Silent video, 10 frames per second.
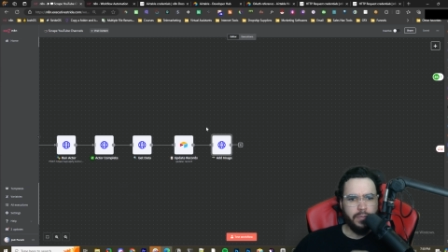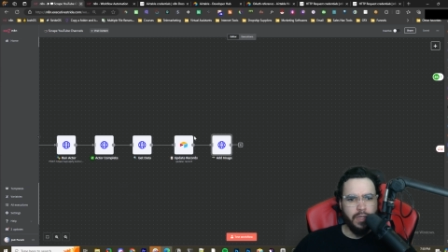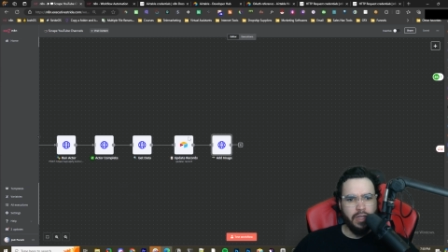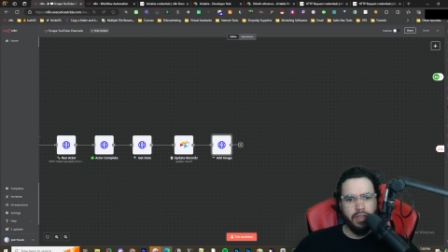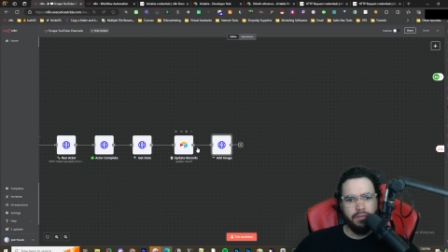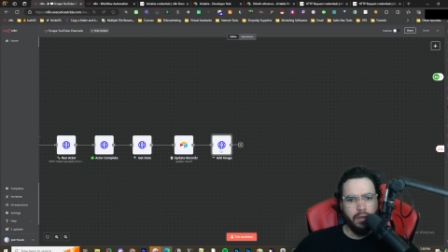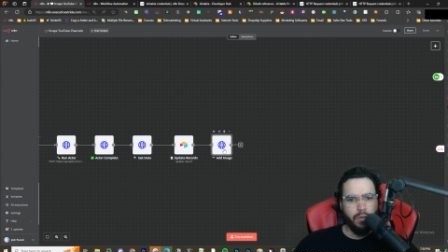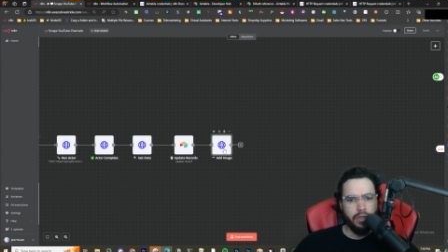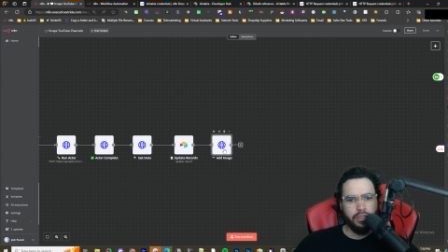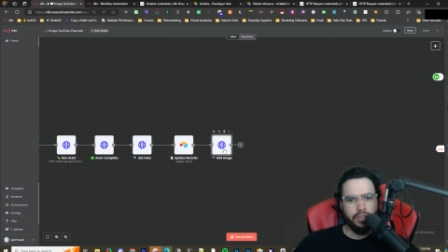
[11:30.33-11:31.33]
like if I
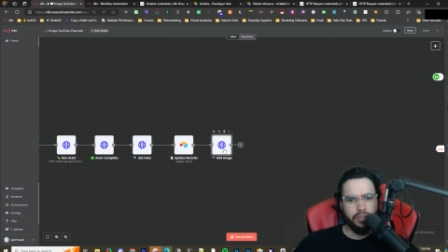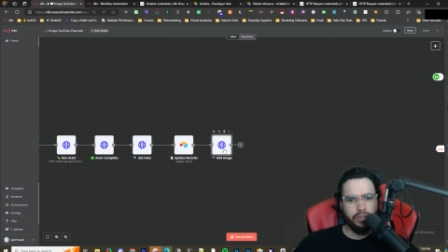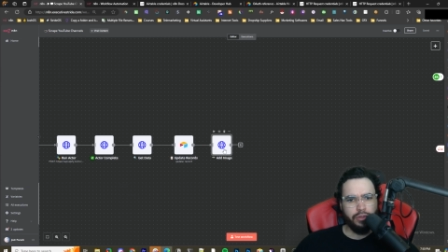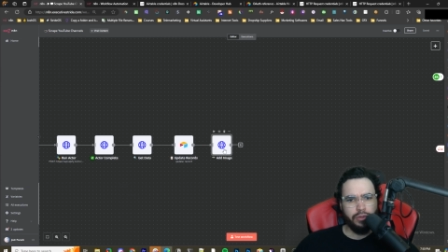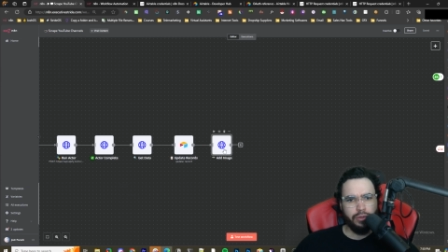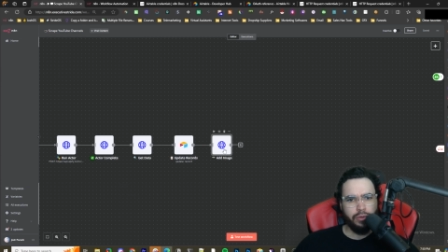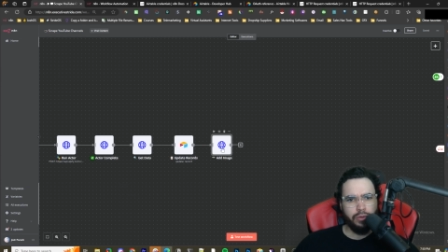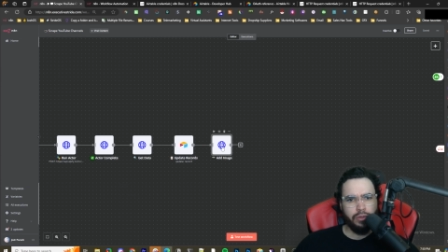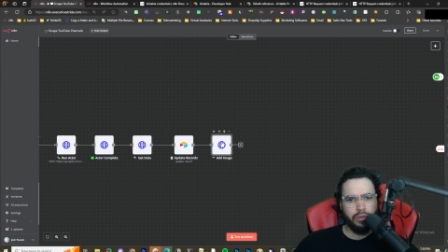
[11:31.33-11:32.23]
wanted to do